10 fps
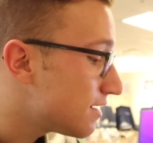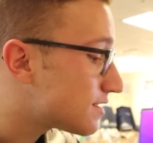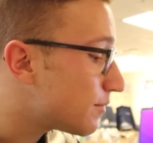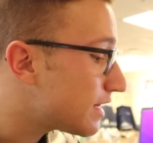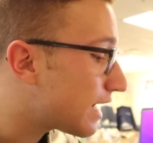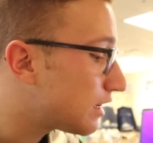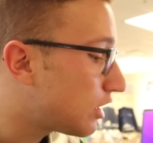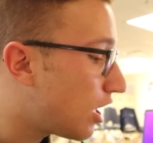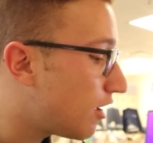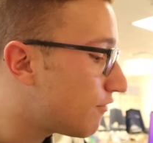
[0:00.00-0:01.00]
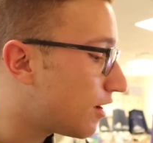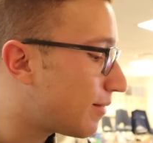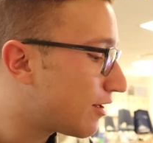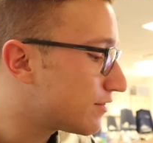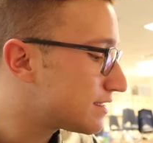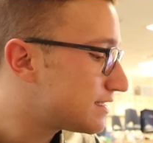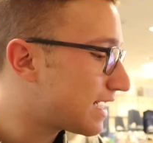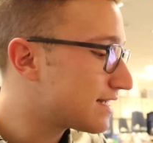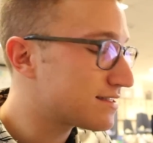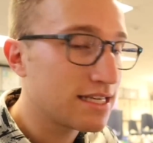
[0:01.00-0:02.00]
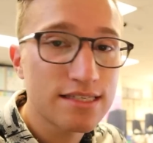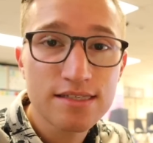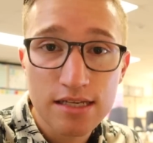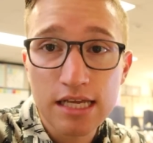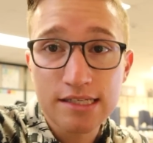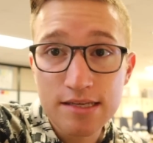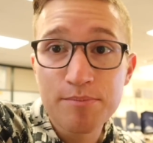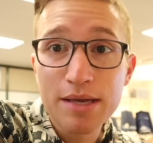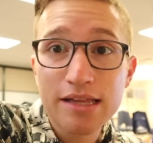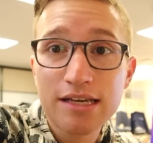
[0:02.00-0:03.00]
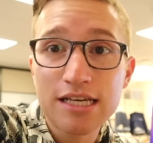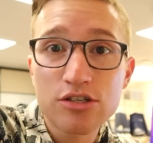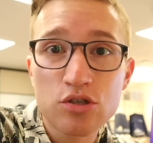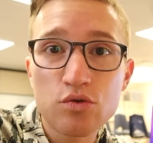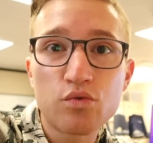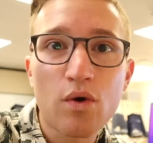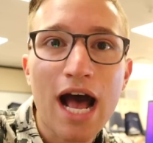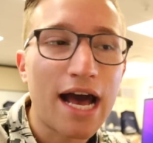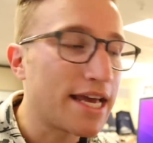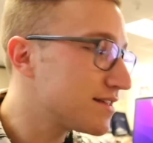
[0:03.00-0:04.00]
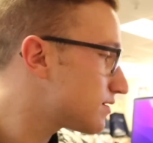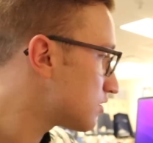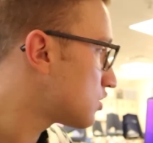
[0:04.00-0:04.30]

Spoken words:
Something that I love about this desk is its ability to rise.